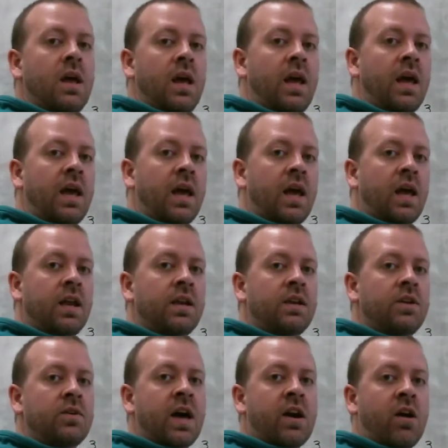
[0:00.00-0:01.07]
And
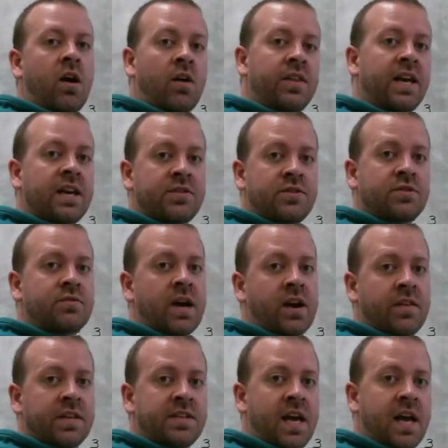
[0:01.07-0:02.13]
you got all the answers right on
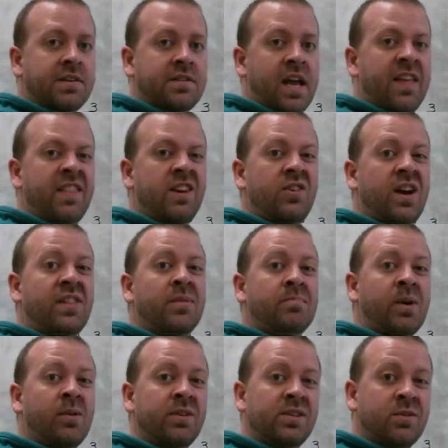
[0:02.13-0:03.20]
the test, and then you got the
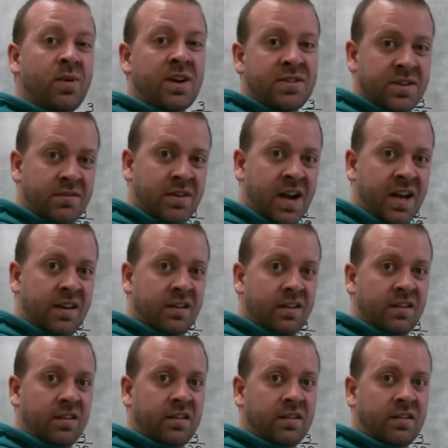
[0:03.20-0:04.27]
bonus question right,
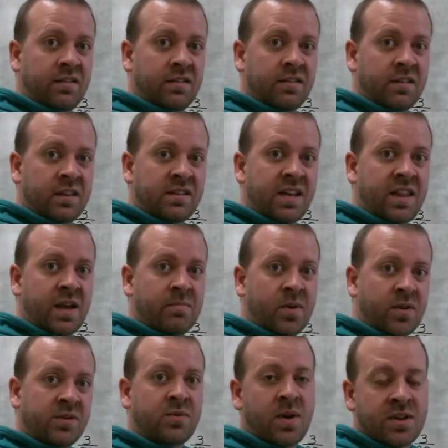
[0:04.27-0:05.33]
and say that
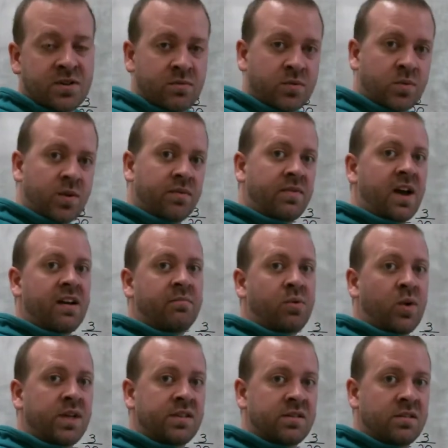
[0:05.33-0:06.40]
bonus question was worth 5
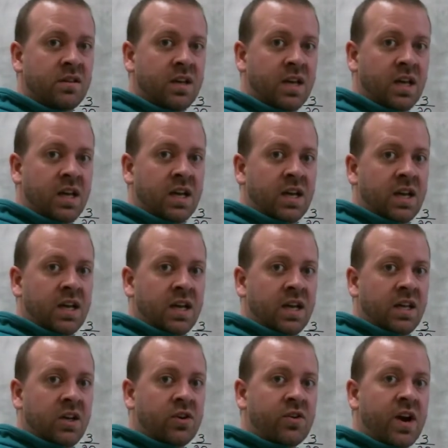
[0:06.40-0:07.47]
points,
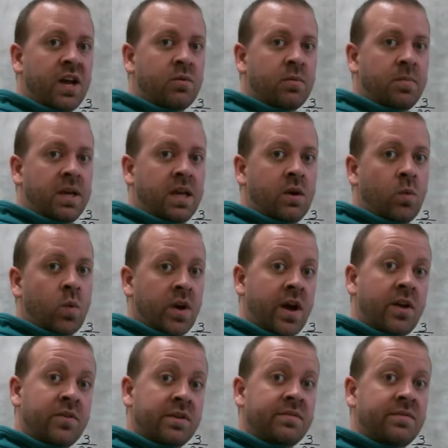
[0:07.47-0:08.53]
your grade would be
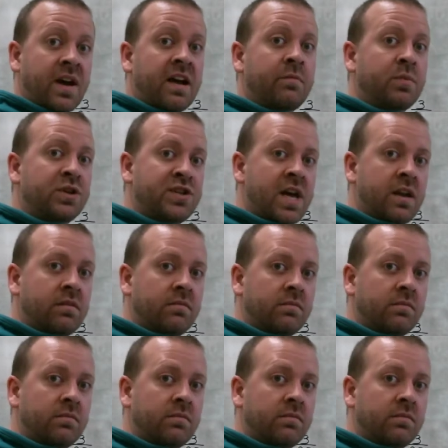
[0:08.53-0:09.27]
105%.